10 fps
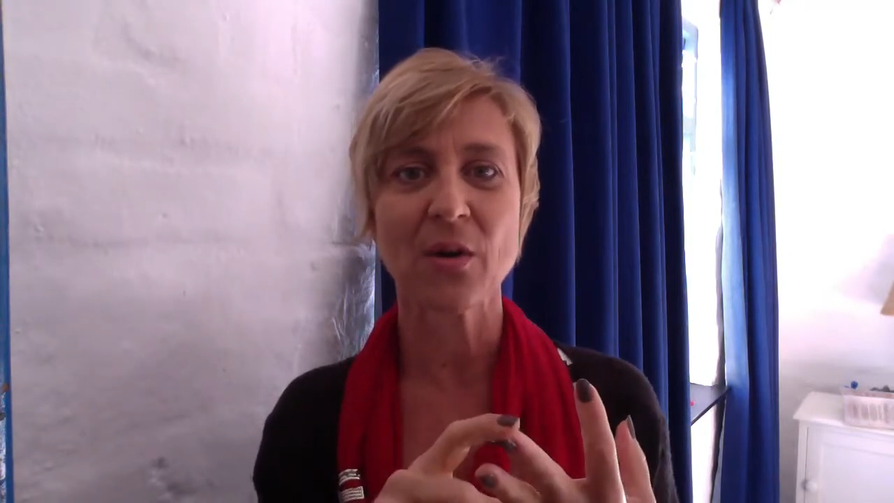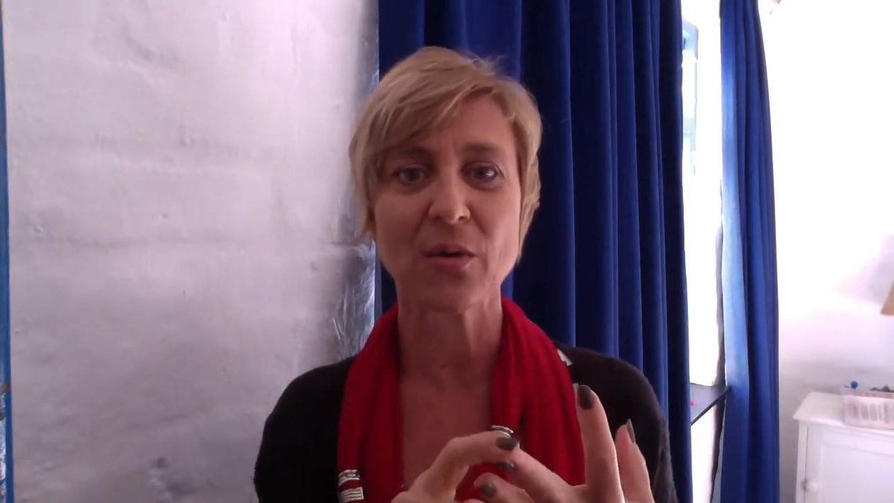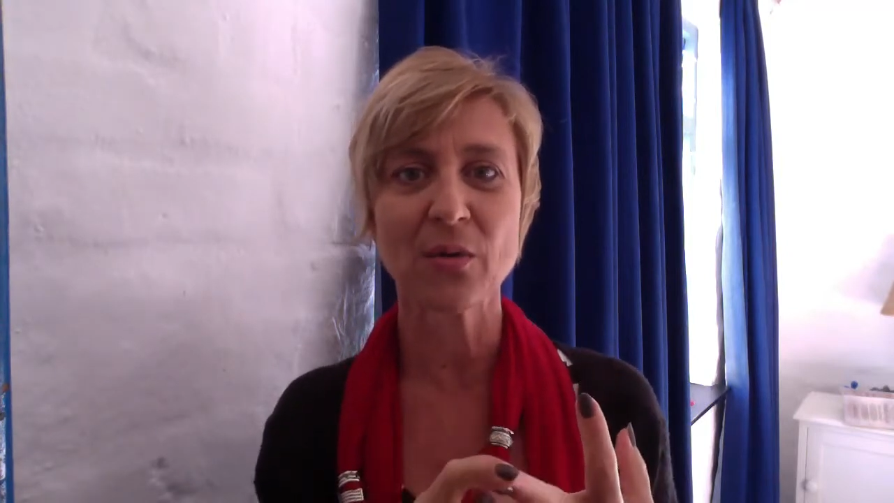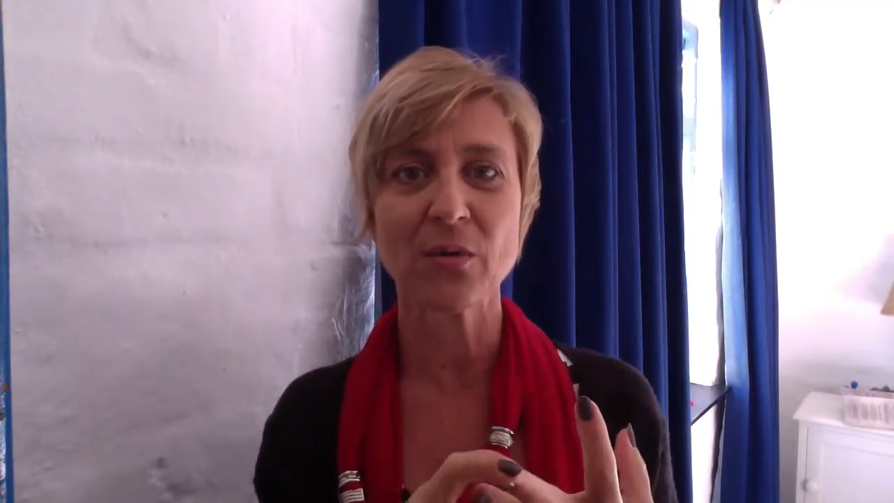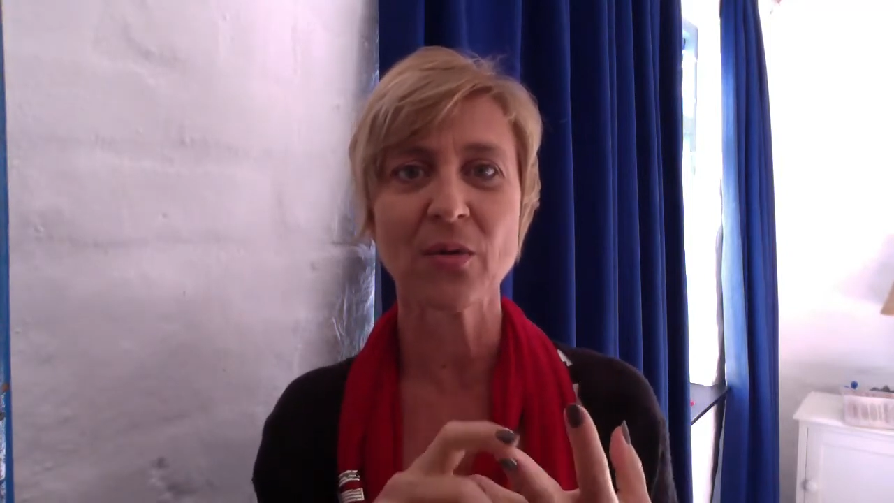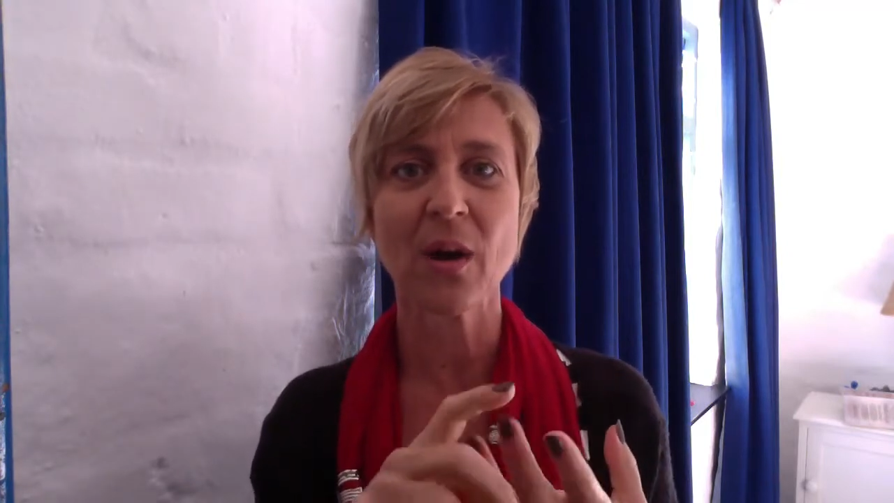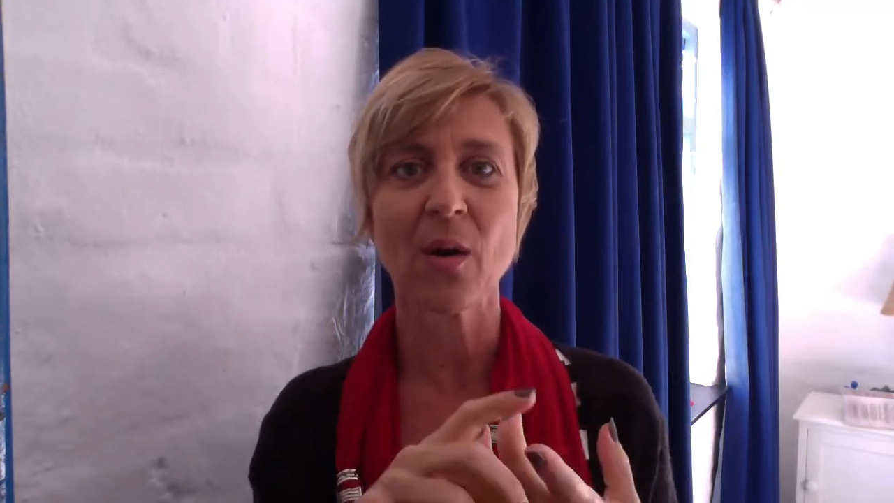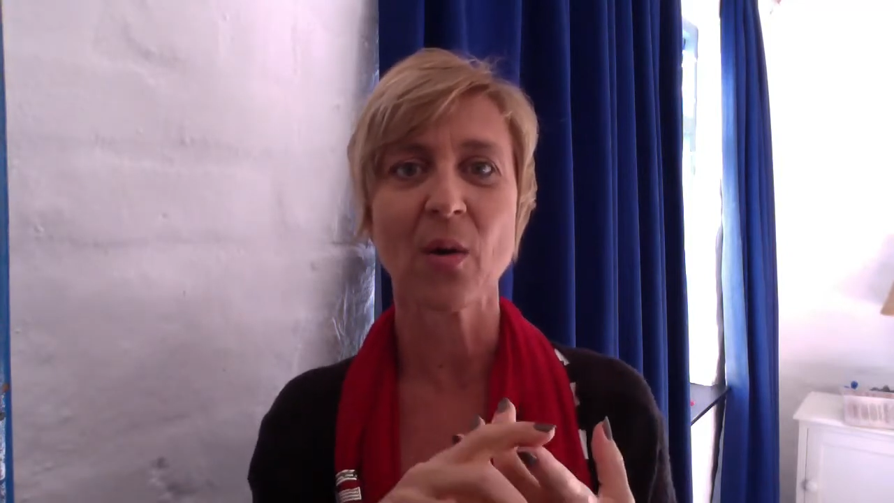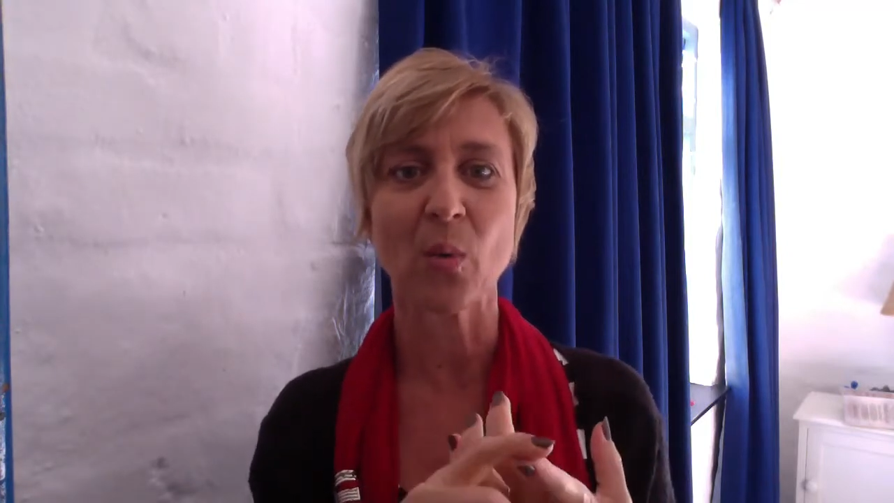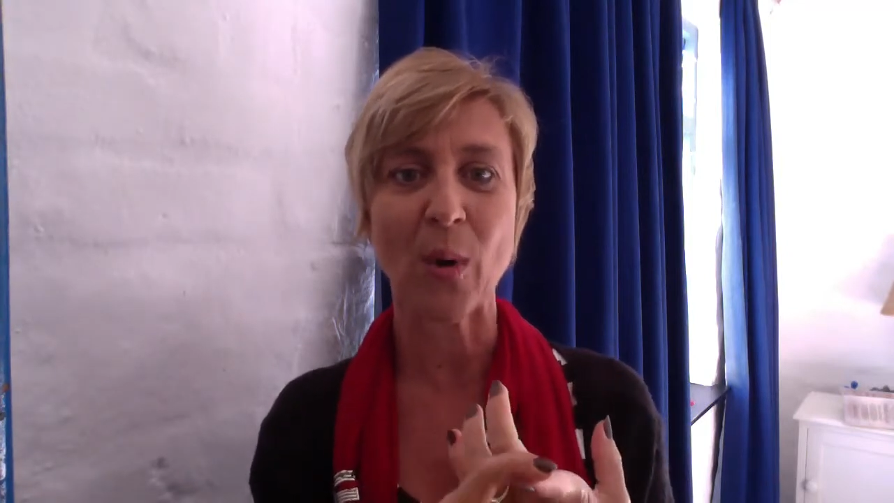who,
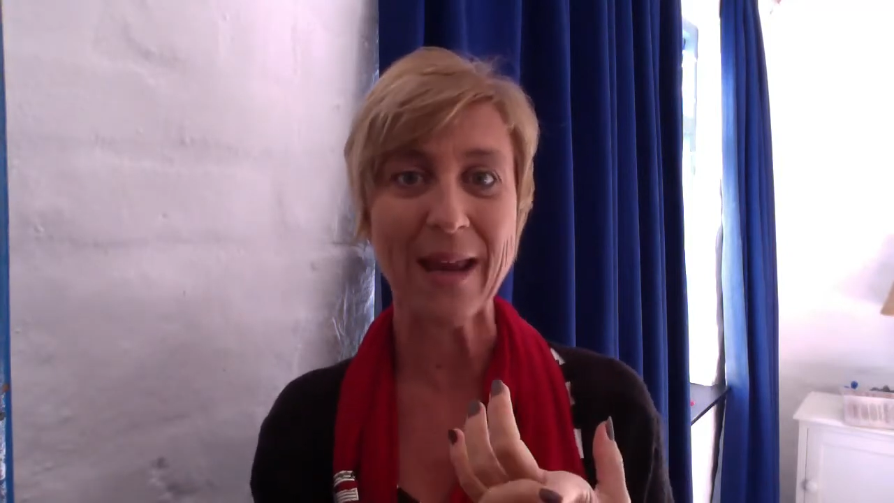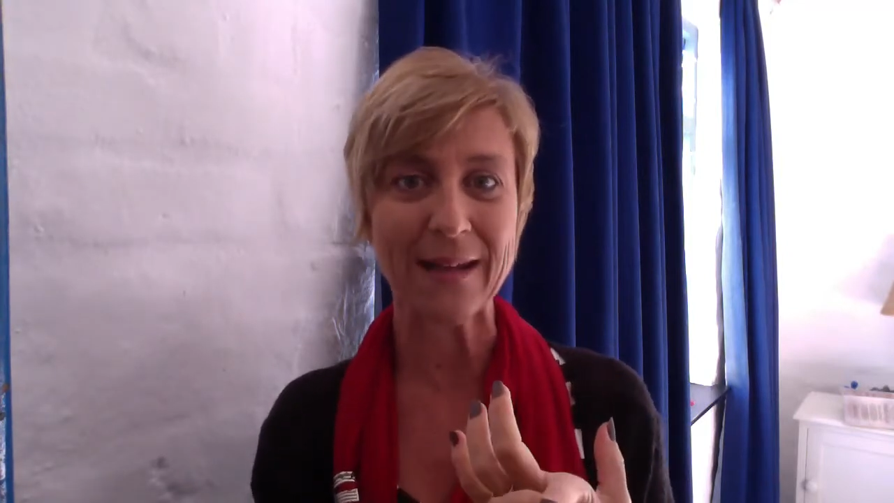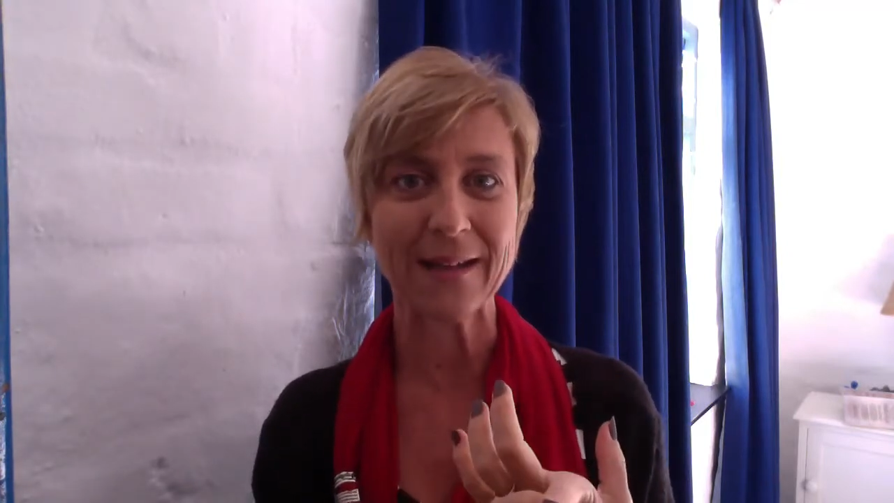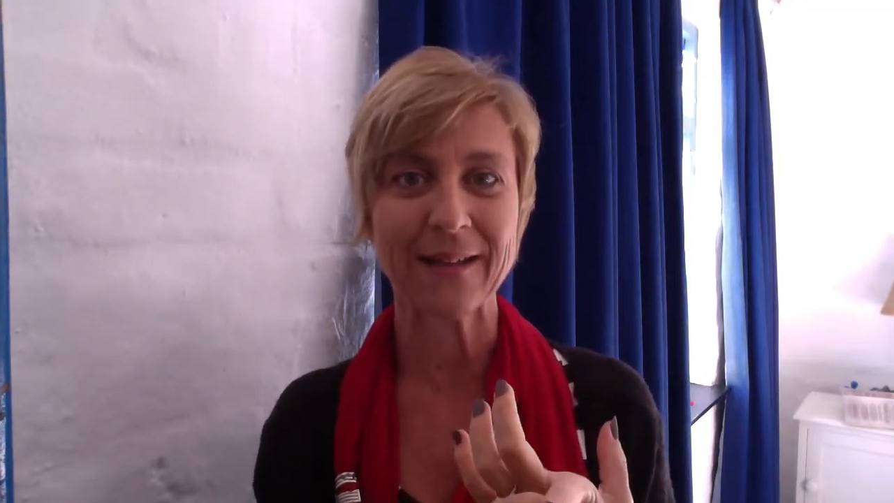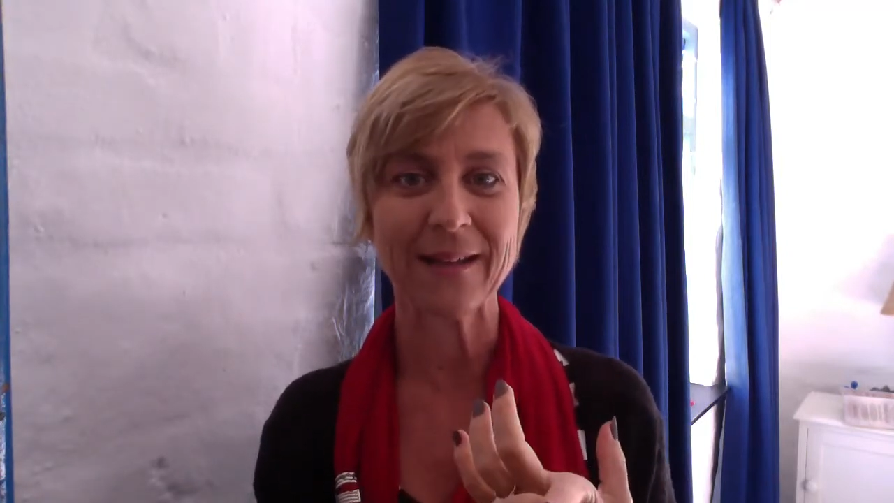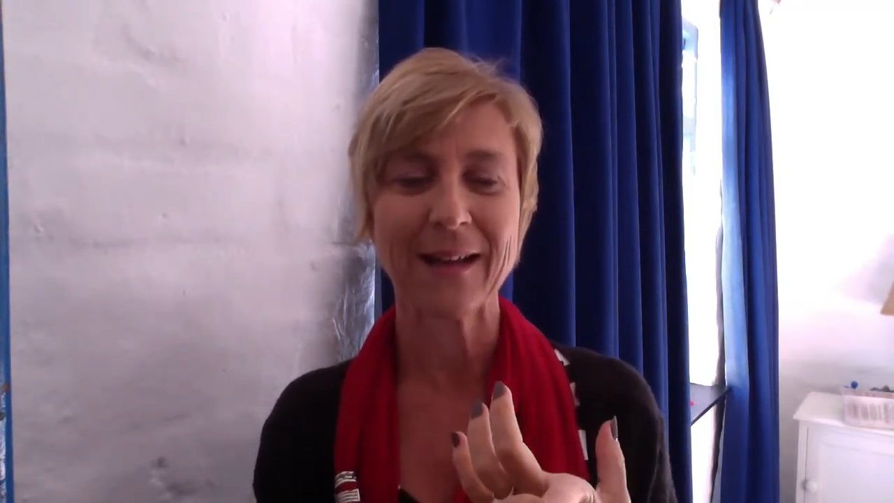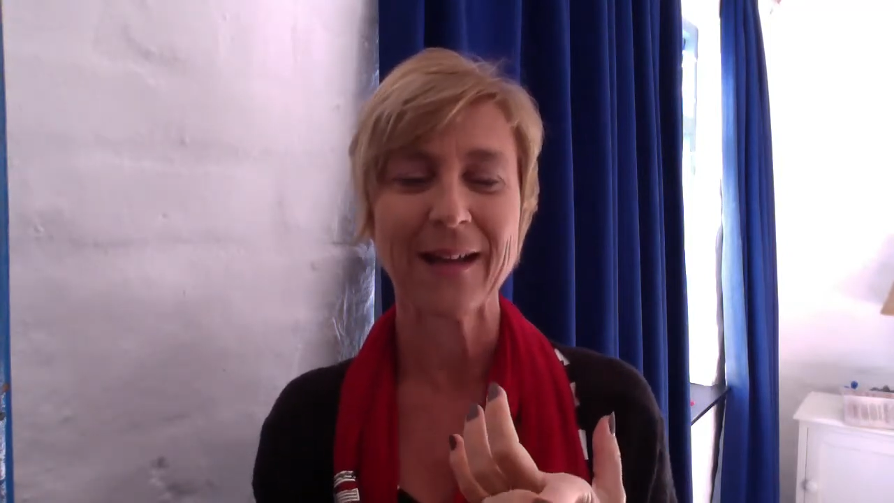when